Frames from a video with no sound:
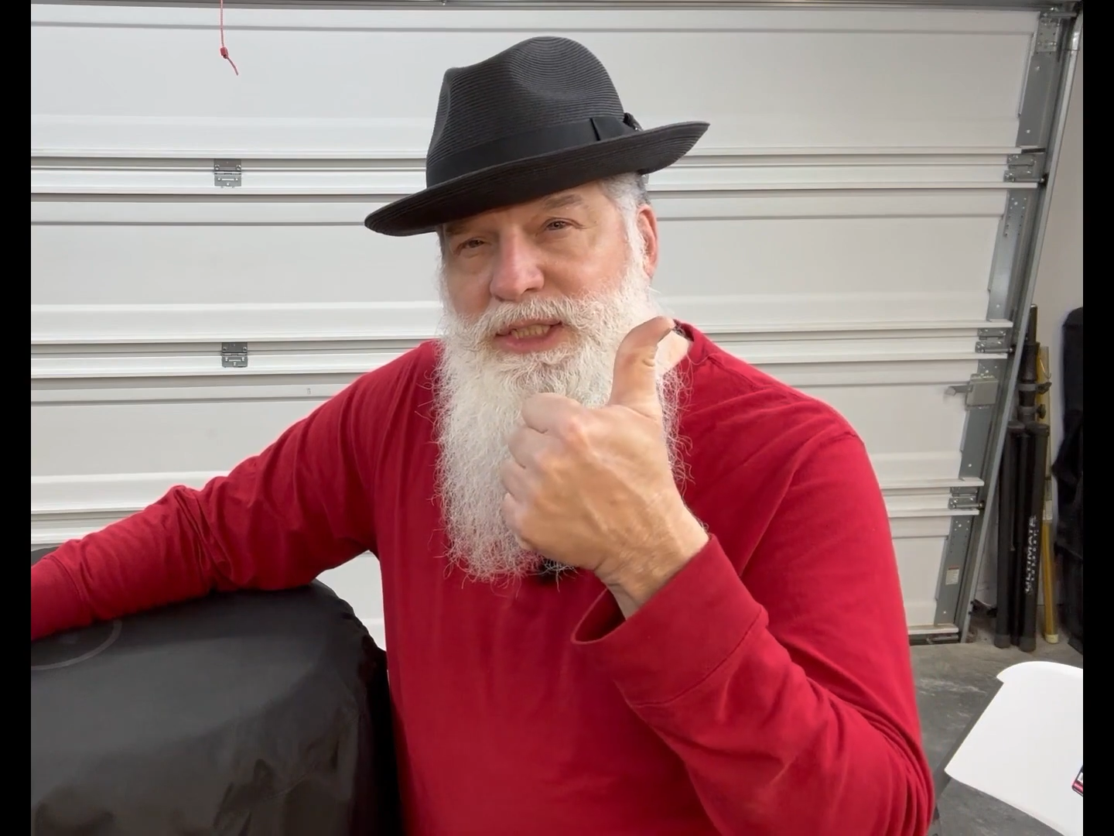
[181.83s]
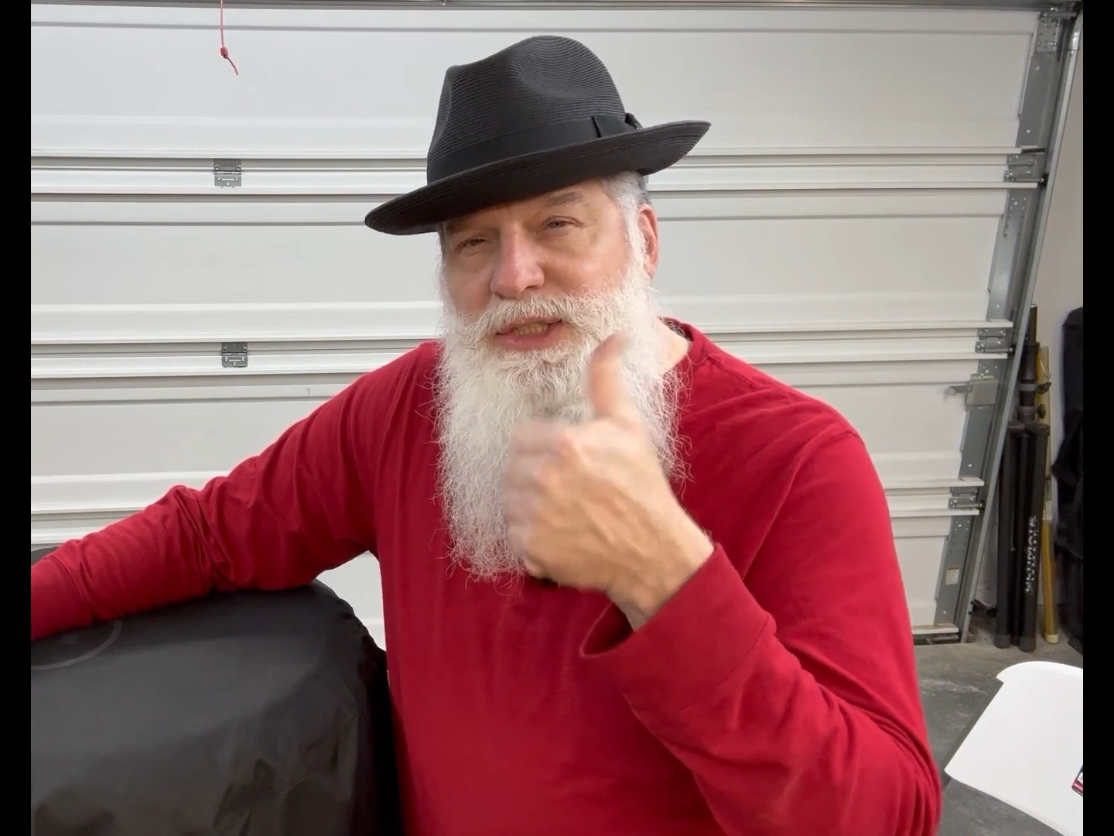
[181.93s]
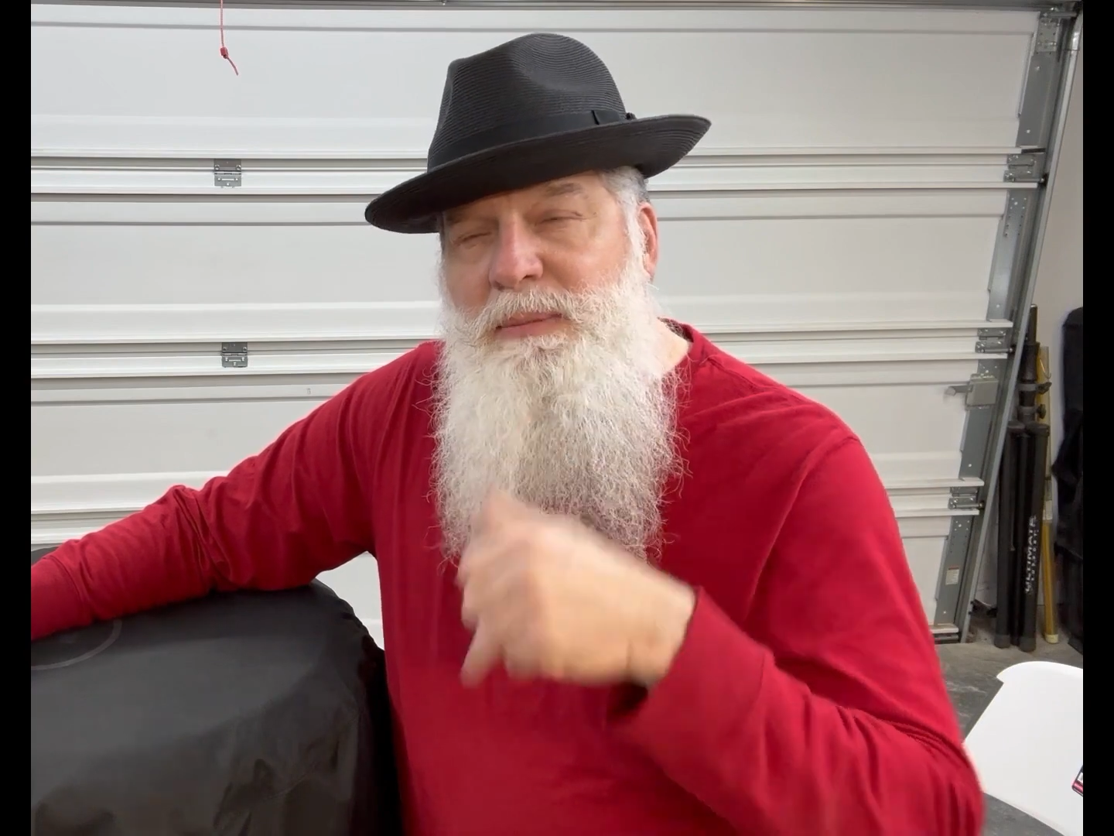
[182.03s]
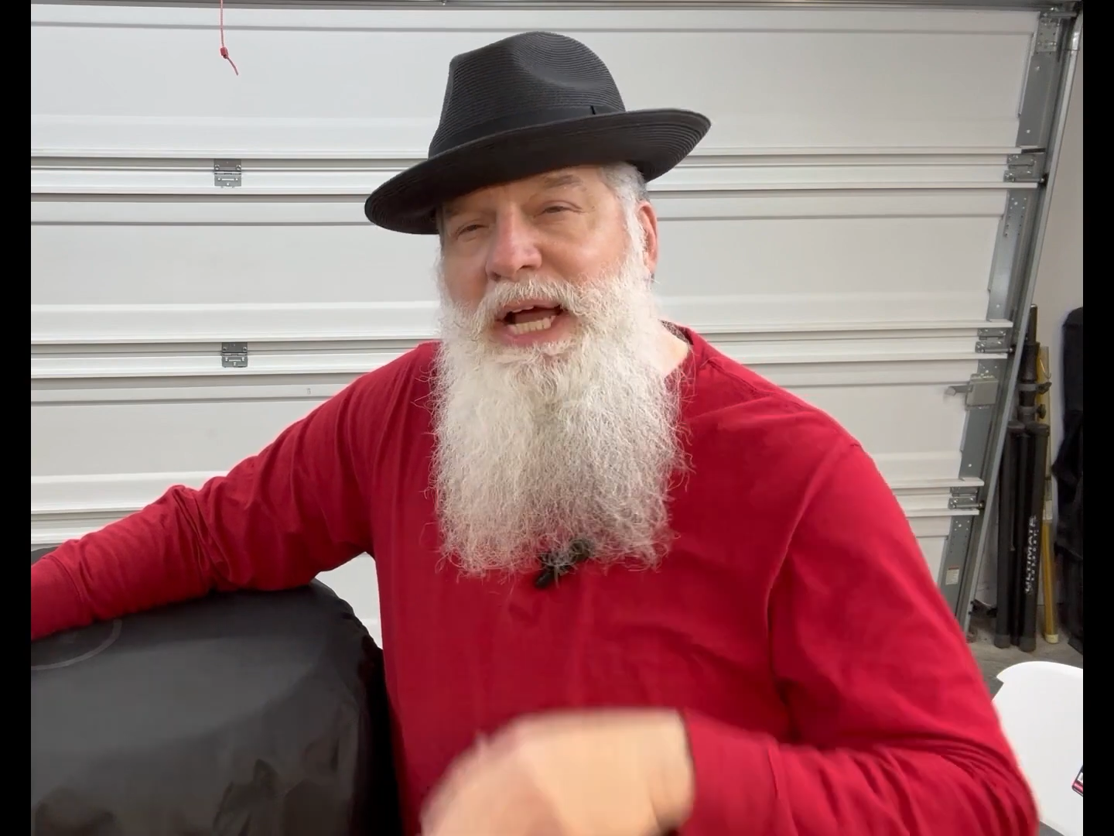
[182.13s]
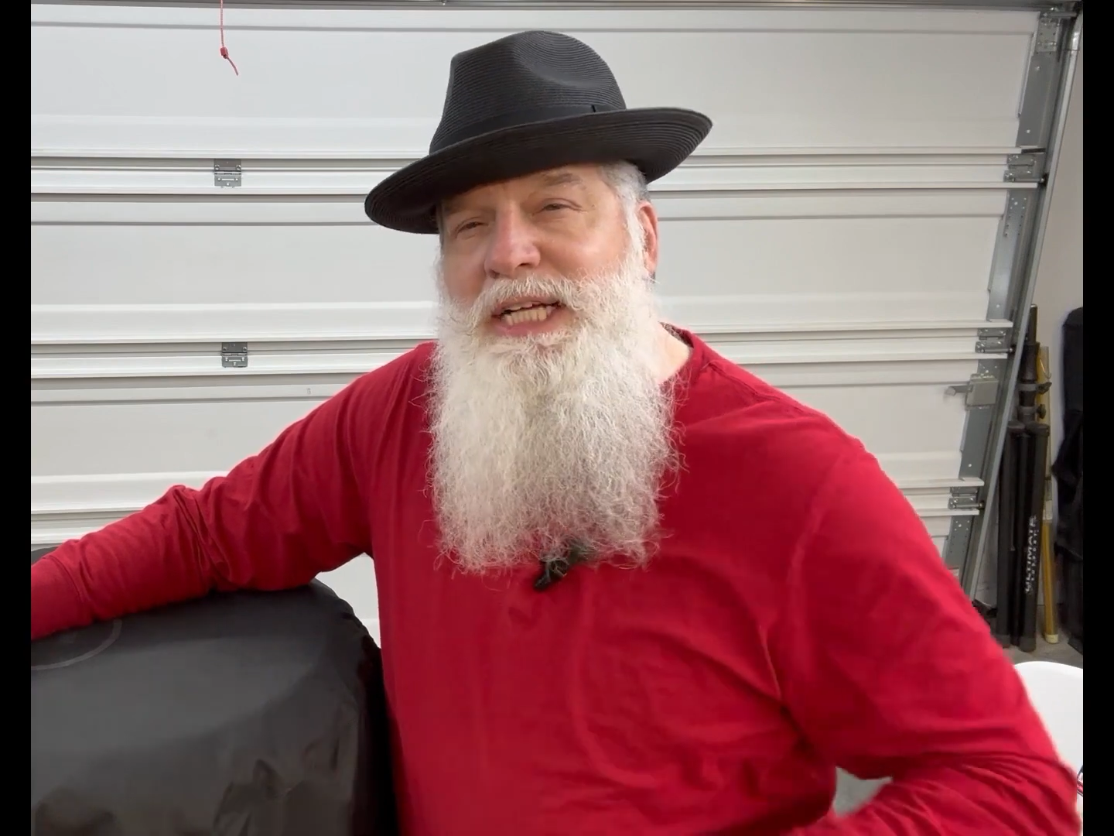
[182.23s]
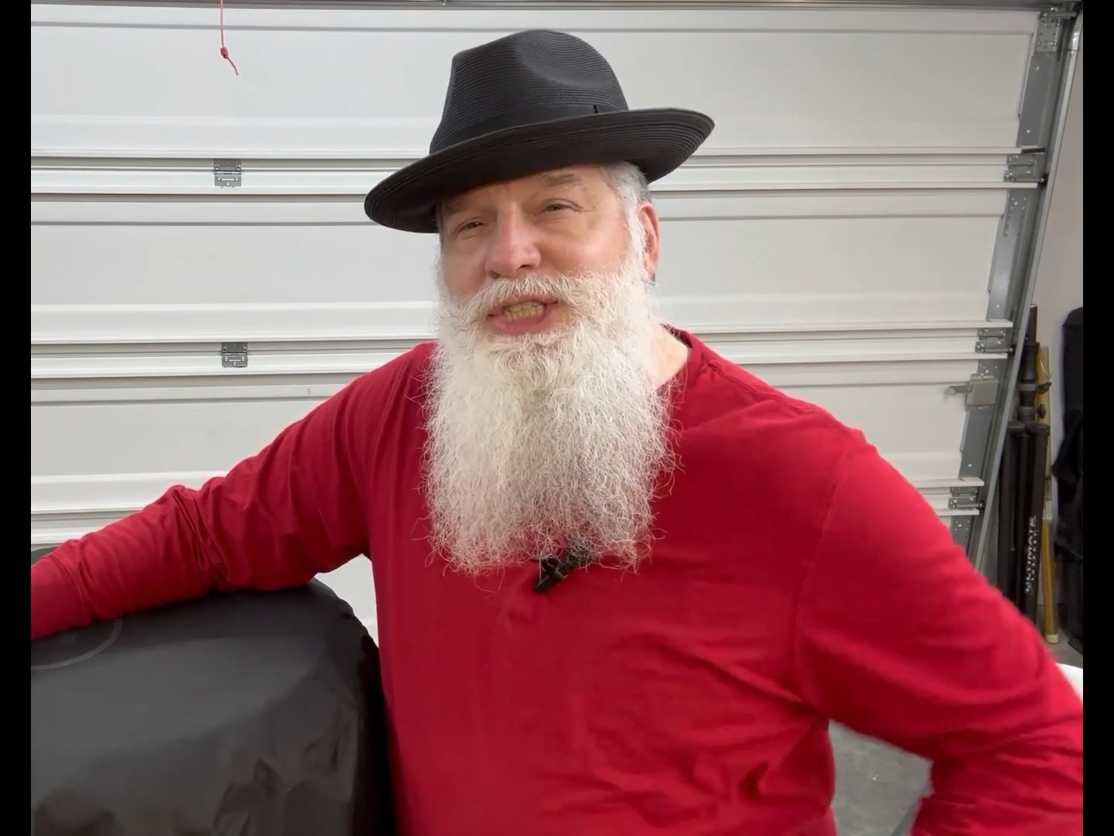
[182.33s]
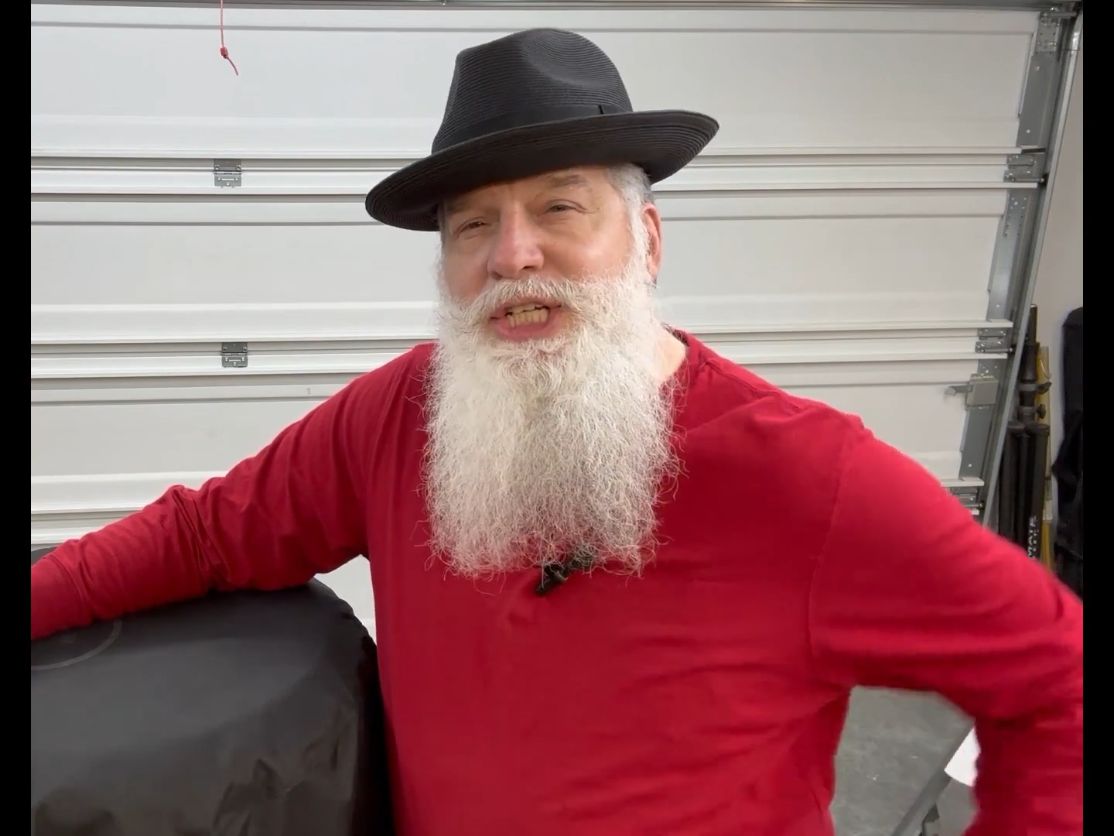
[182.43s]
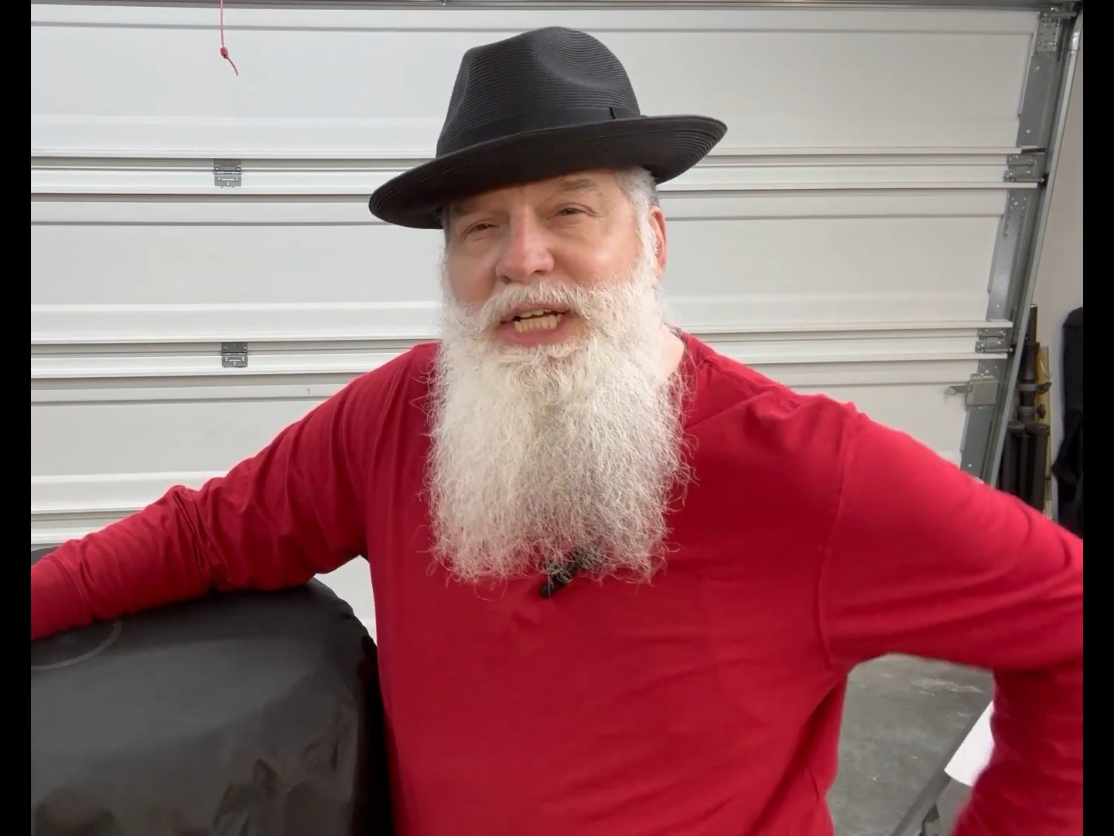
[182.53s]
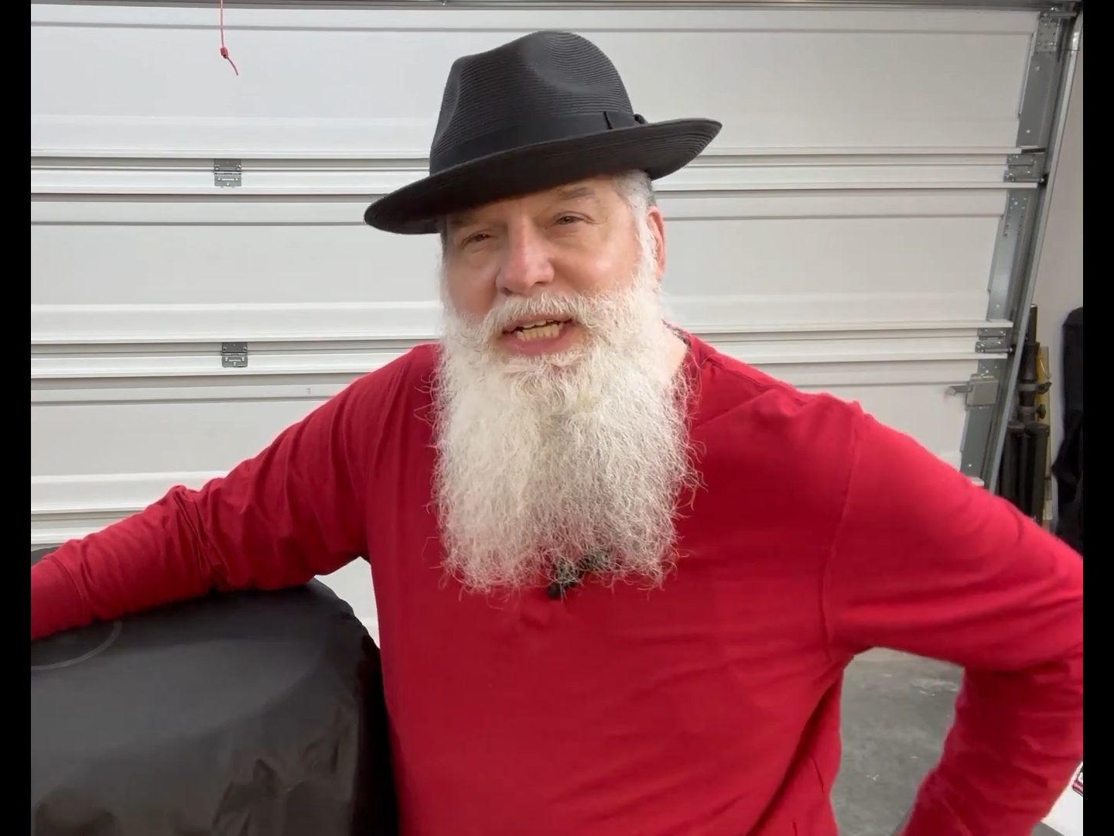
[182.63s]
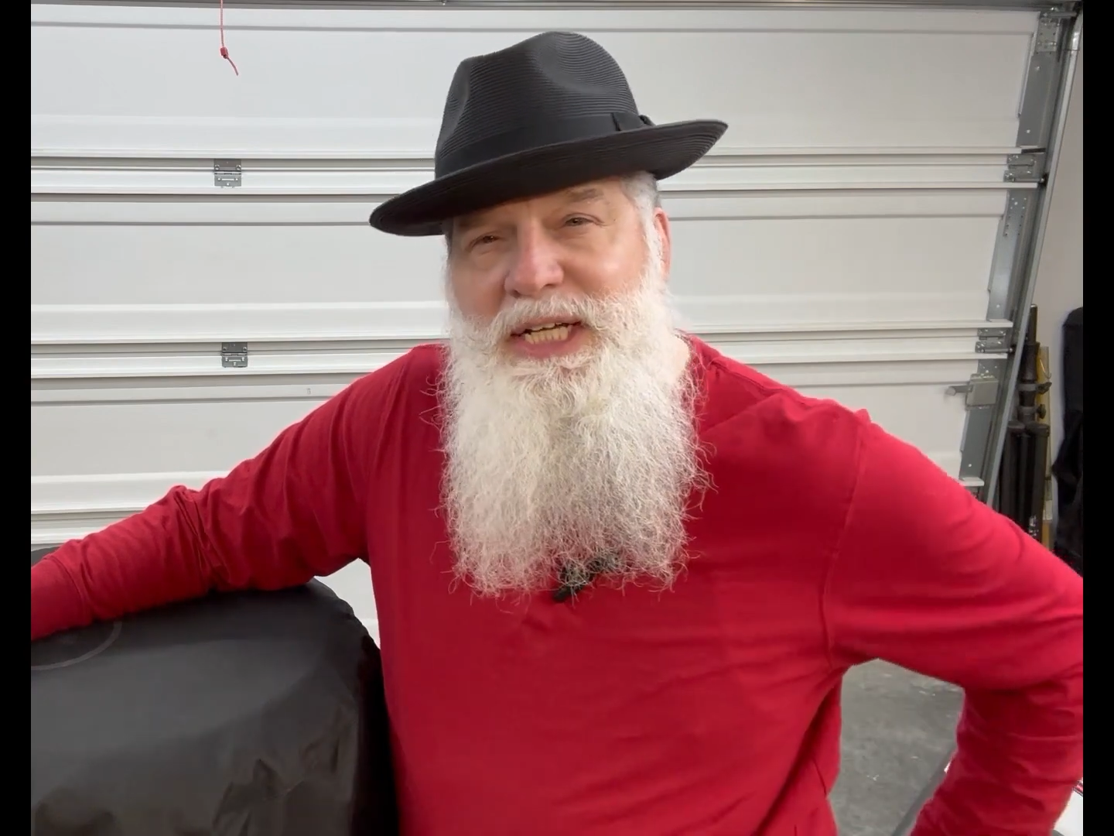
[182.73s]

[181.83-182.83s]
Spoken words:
smash